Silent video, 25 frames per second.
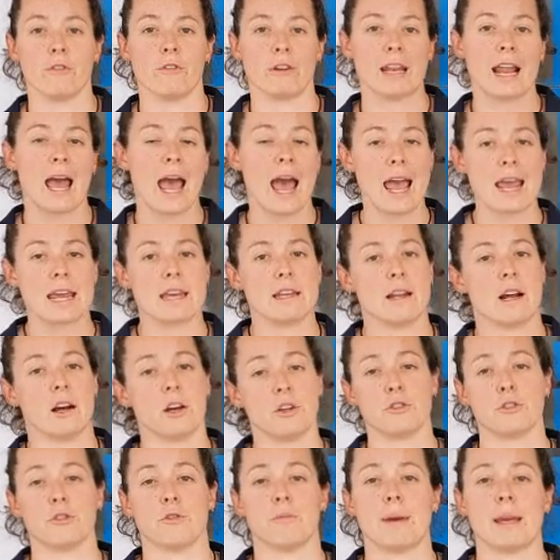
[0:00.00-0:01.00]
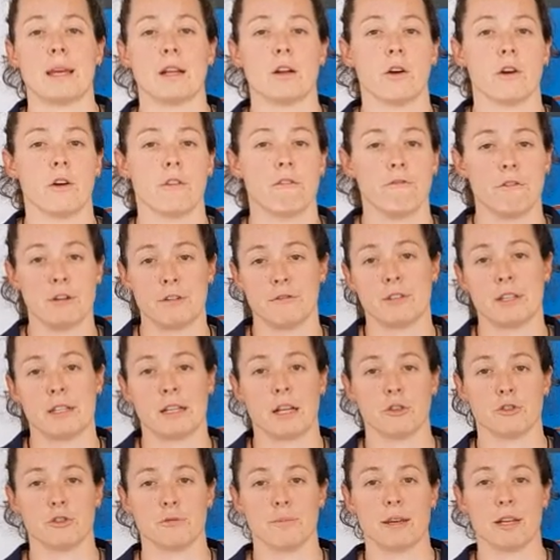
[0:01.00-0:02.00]
of an 800 meter,
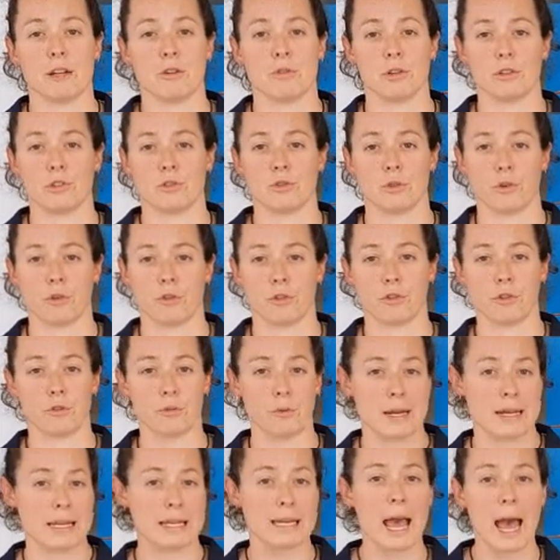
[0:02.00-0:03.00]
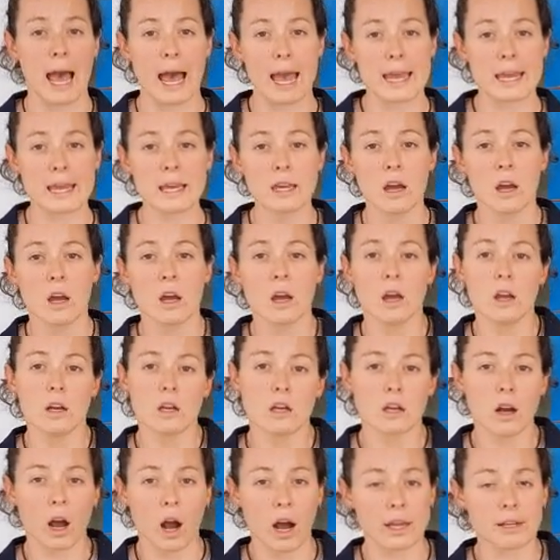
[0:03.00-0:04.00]
1500 meter, and sort of 3K
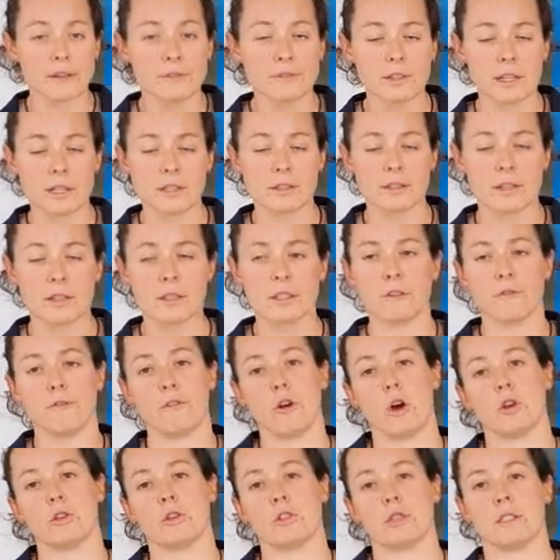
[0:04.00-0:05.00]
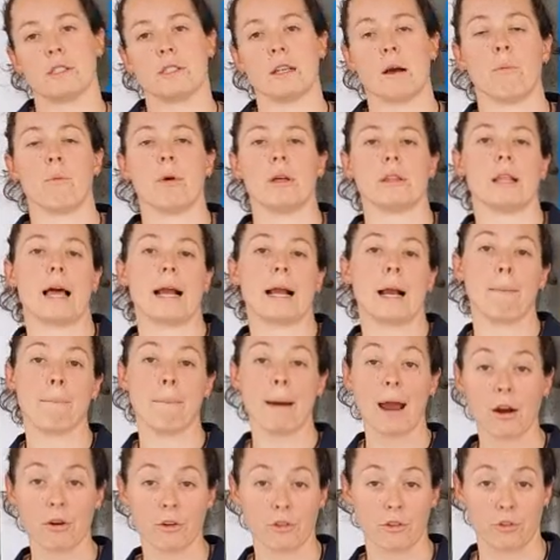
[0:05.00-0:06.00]
kind of distance versus someone like a
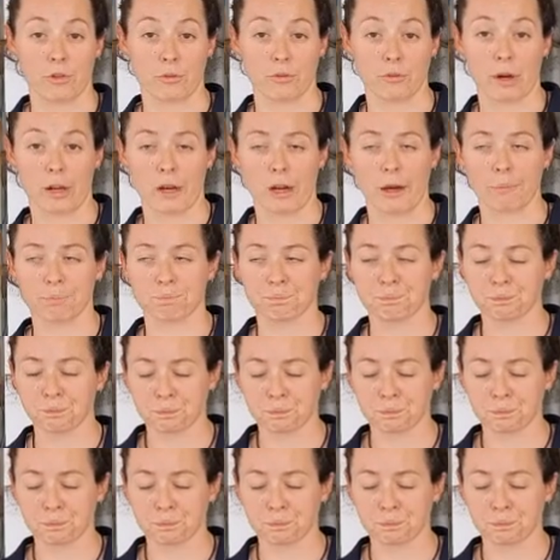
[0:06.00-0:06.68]
marathon runner.